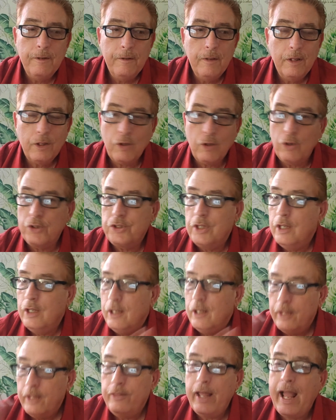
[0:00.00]
Of course,
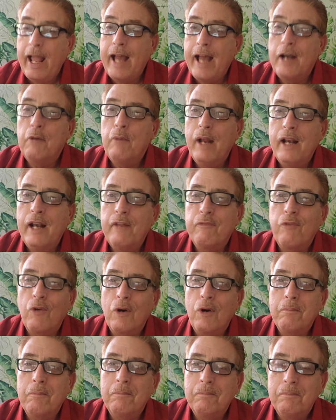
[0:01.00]
they had it ready
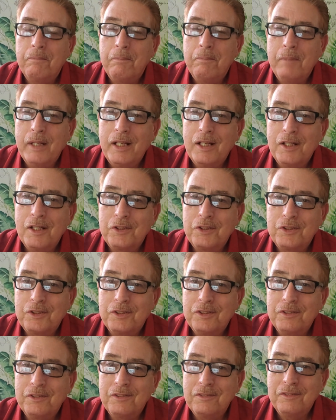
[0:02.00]
for him because
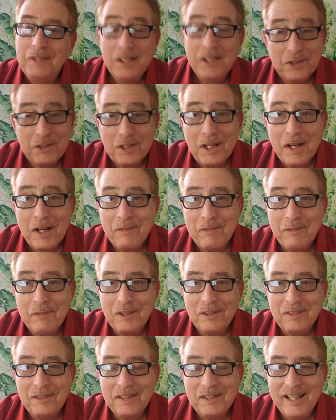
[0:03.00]
he's the
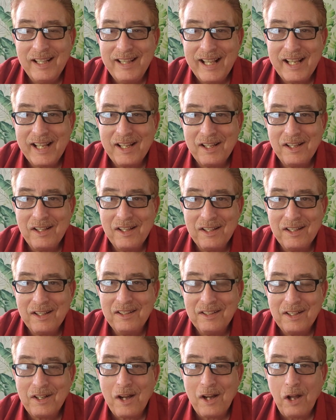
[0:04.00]
governor, and
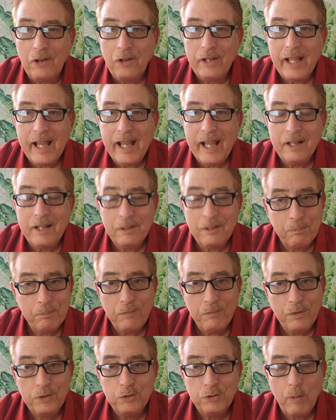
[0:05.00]
they called ahead, and the
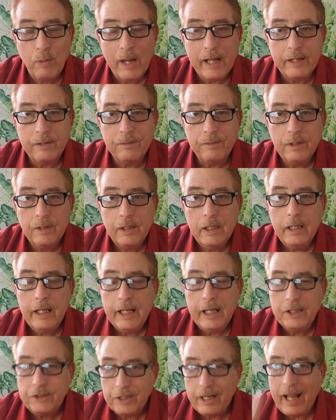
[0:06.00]
food's waiting.
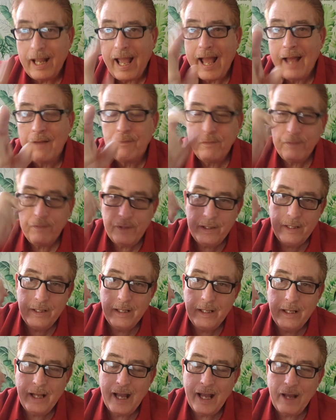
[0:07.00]
He said,
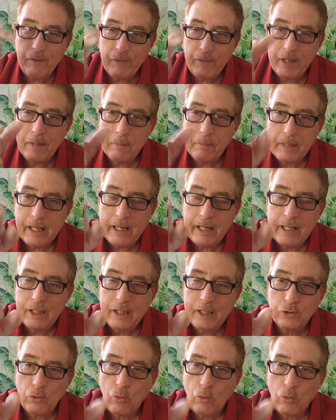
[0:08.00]
have them get
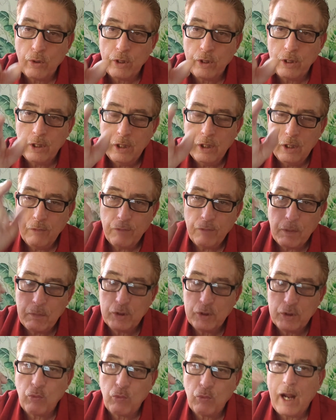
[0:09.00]
his order from
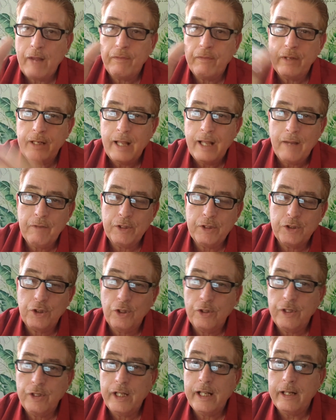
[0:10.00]
his wife and have it
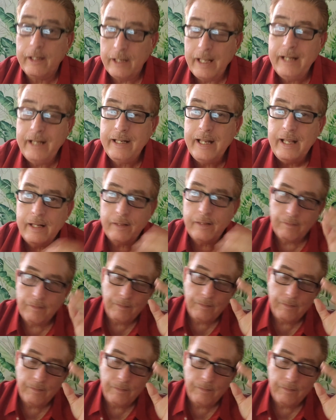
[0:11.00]
turned in. They did.